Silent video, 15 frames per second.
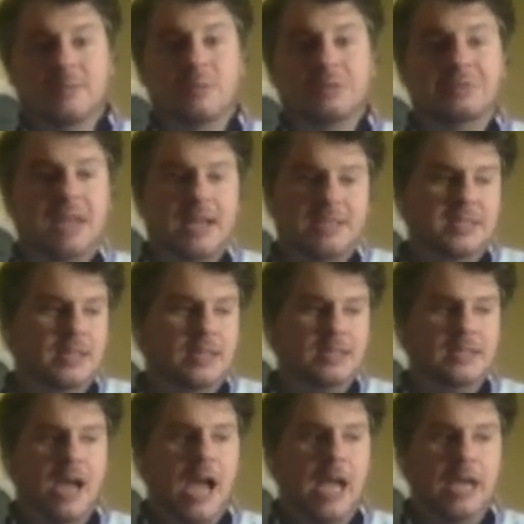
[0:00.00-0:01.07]
But that's
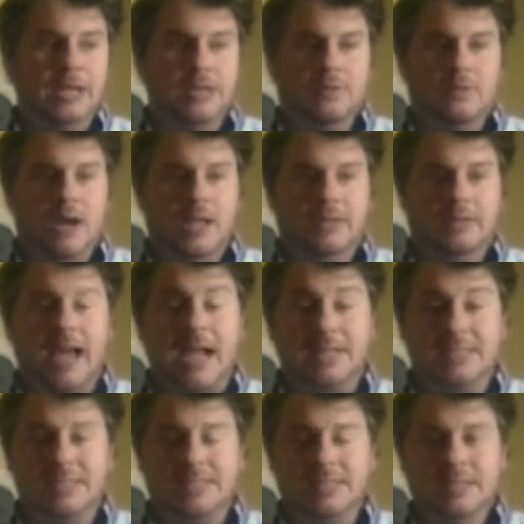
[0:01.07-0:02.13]
anxiety, right?
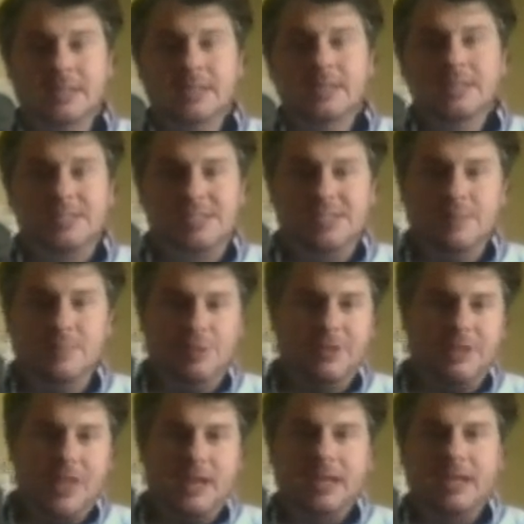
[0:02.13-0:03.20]
That's
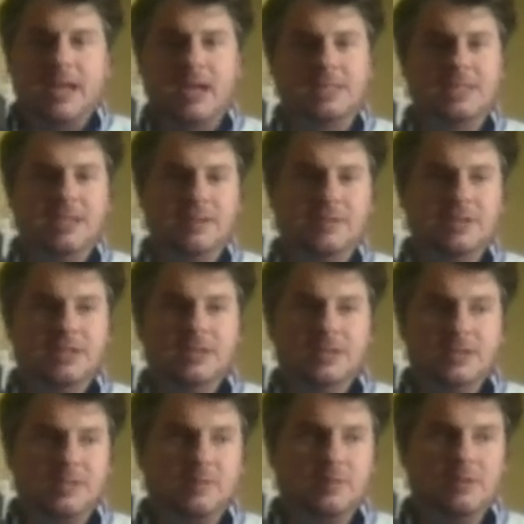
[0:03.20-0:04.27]
sympathetic activity, and
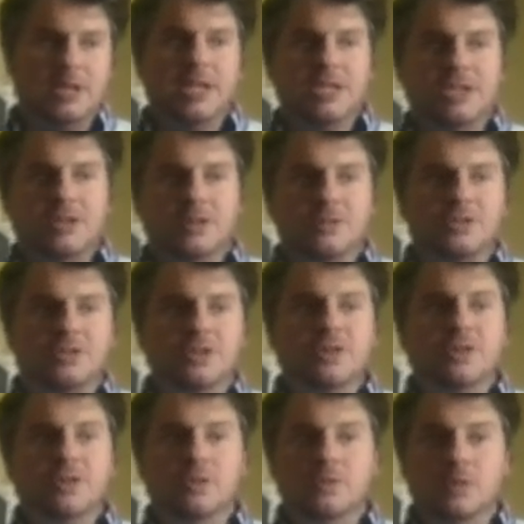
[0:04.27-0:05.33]
it's relational
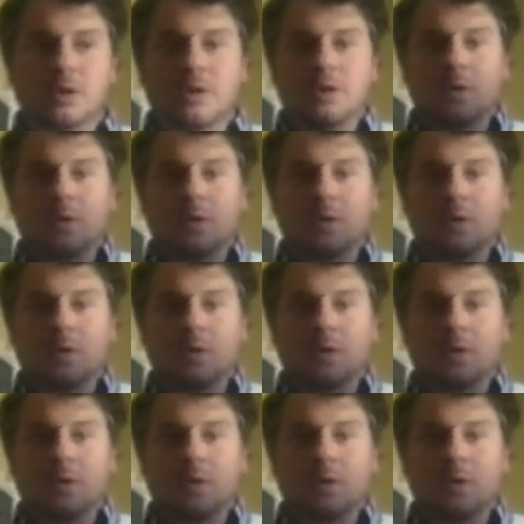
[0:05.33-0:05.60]
to